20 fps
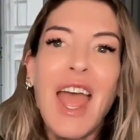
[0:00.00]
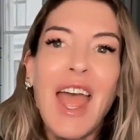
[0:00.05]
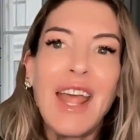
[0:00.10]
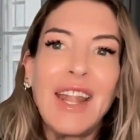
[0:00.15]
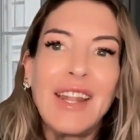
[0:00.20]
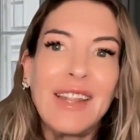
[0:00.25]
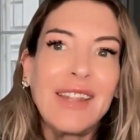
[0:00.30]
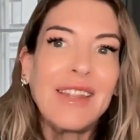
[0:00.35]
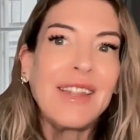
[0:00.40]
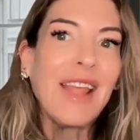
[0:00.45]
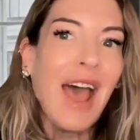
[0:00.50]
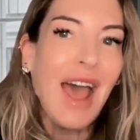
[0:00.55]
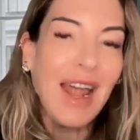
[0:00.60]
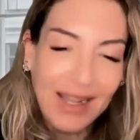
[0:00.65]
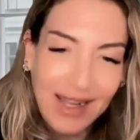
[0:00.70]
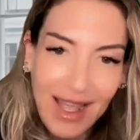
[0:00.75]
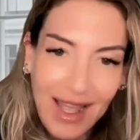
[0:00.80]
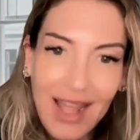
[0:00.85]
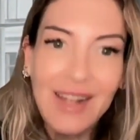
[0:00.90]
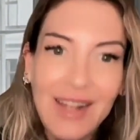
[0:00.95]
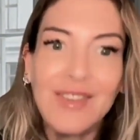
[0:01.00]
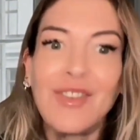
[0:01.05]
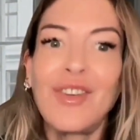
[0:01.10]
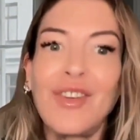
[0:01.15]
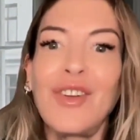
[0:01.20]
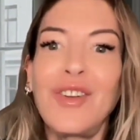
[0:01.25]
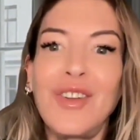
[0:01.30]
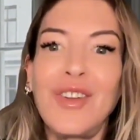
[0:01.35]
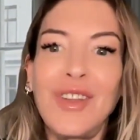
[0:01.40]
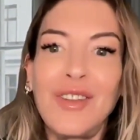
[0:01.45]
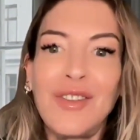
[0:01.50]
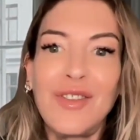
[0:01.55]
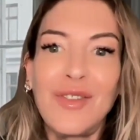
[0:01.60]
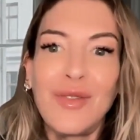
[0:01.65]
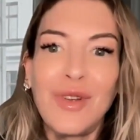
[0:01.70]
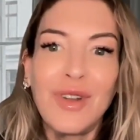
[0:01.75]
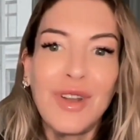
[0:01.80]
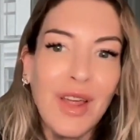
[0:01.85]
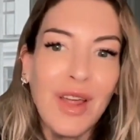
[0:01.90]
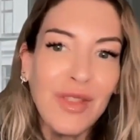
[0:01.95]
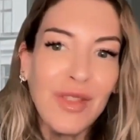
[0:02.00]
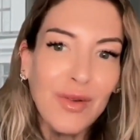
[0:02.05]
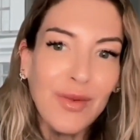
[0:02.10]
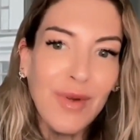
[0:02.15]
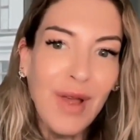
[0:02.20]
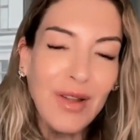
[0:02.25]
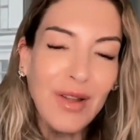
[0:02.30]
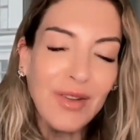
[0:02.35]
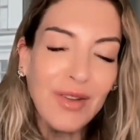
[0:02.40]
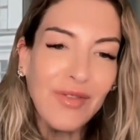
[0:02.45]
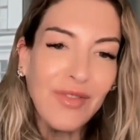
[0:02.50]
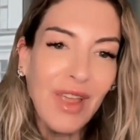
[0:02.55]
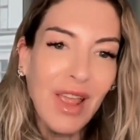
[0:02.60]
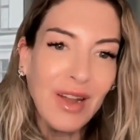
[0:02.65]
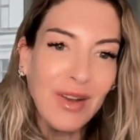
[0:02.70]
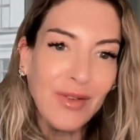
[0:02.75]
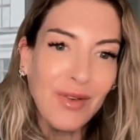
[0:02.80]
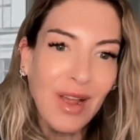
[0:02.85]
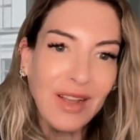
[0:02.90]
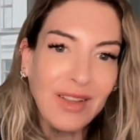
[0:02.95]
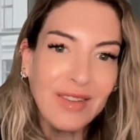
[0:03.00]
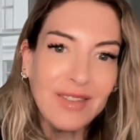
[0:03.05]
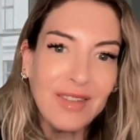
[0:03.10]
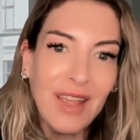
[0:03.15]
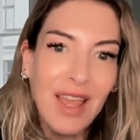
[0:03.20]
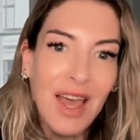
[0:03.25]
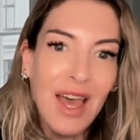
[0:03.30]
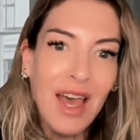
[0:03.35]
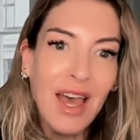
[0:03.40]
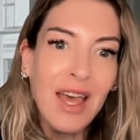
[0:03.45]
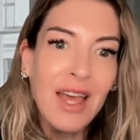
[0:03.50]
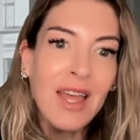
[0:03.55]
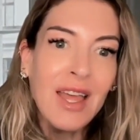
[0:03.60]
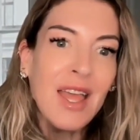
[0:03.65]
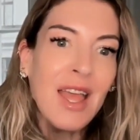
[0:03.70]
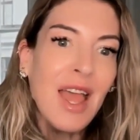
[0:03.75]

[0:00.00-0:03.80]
And that again turned into another round of anorexia.